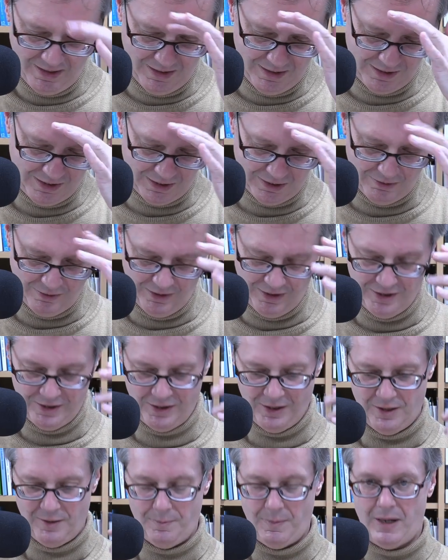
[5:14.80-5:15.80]
So is
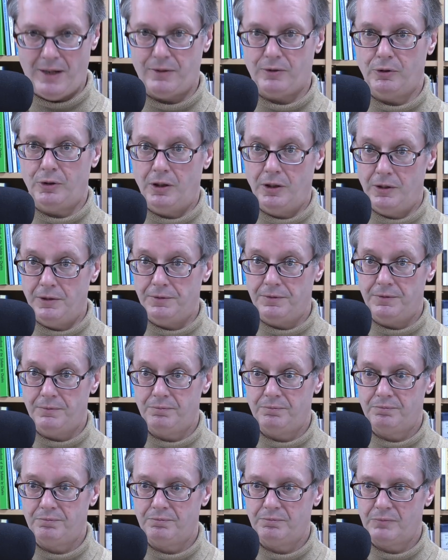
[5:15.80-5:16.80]
it a matter of
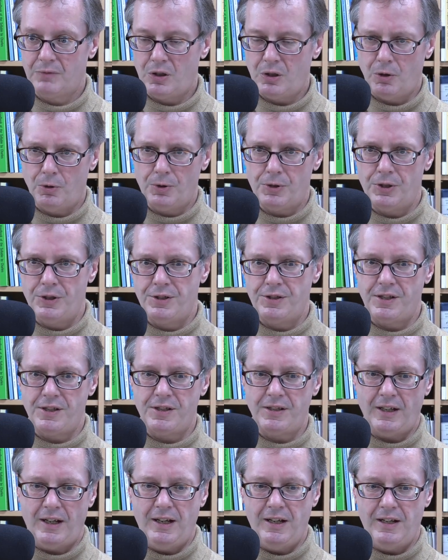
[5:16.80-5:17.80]
culture and
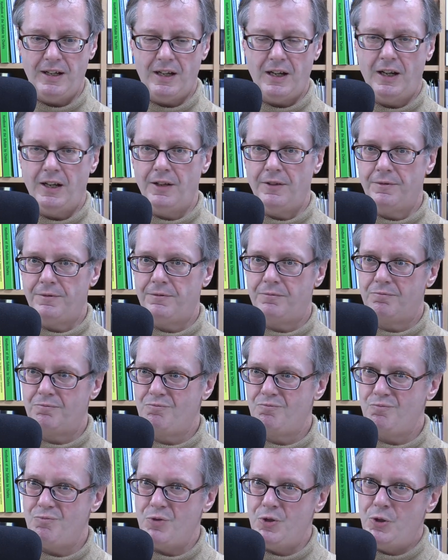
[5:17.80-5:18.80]
society kind of
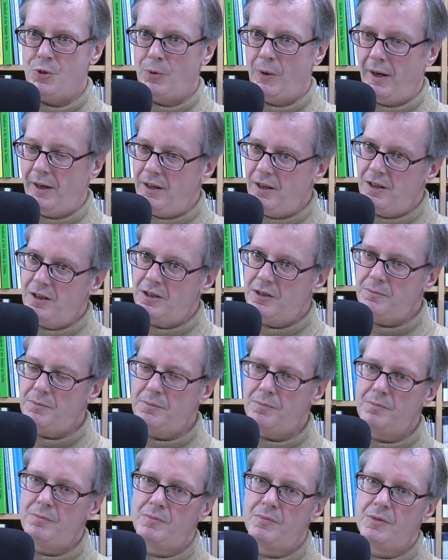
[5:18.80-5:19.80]
directing
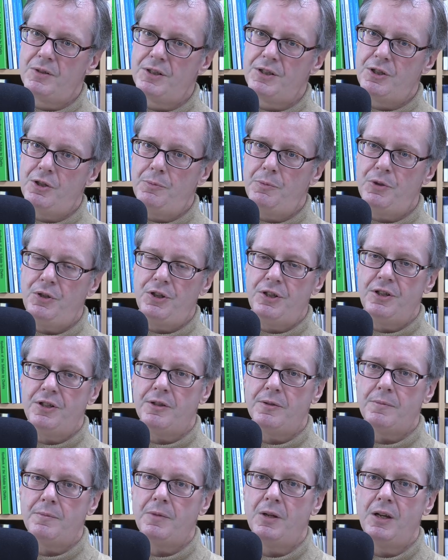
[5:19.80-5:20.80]
them, still pushing
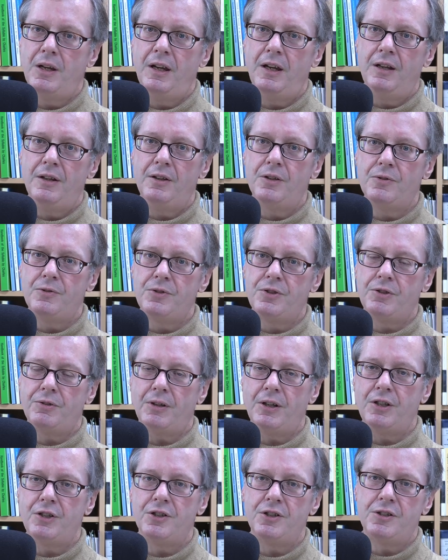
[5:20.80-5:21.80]
them in those
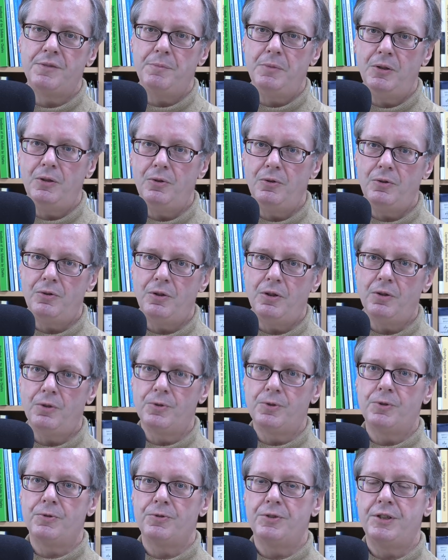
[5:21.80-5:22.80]
directions due to
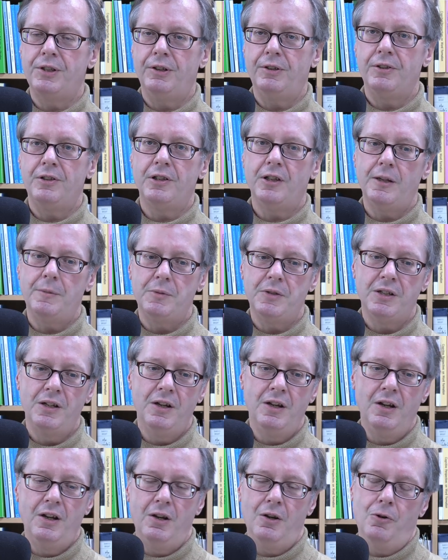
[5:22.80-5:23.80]
cultural stereotypes,
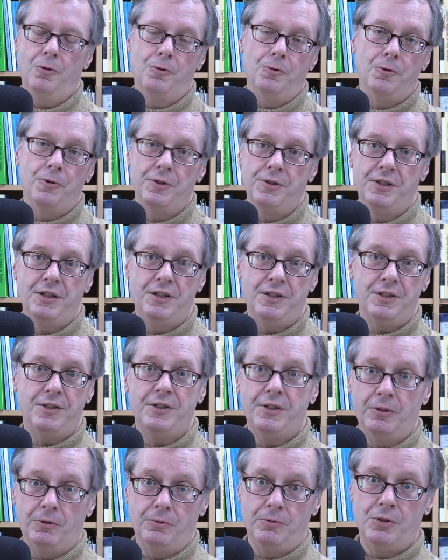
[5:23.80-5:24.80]
or is it just
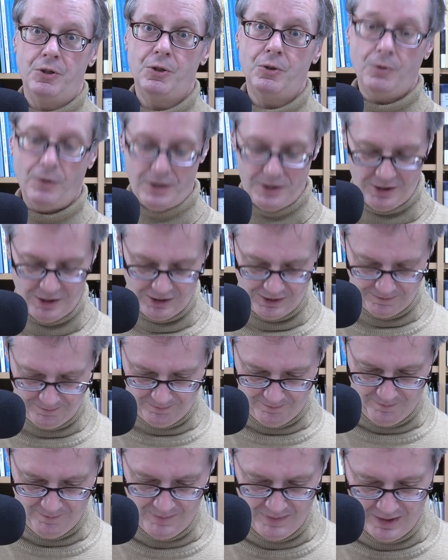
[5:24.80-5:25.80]
their own choice?
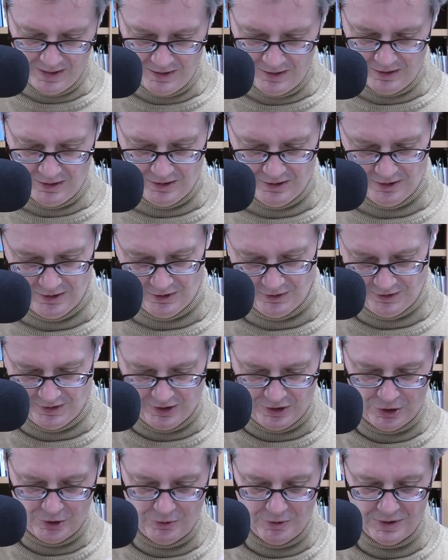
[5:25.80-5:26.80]
Are they
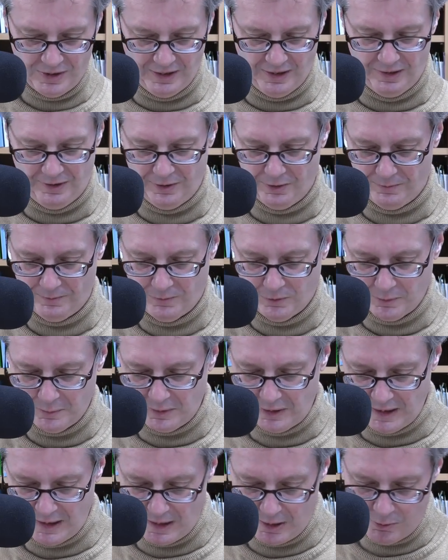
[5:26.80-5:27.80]
choosing it? They're
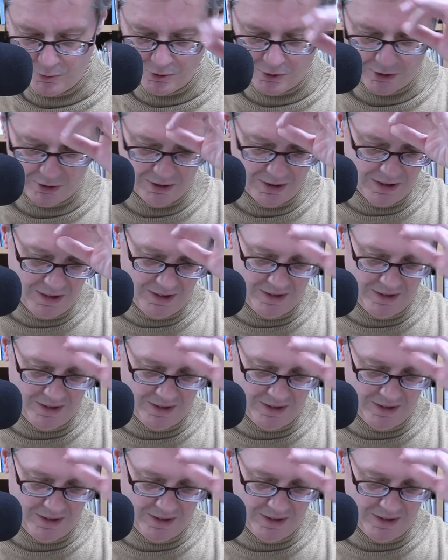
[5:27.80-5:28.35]
formally equal.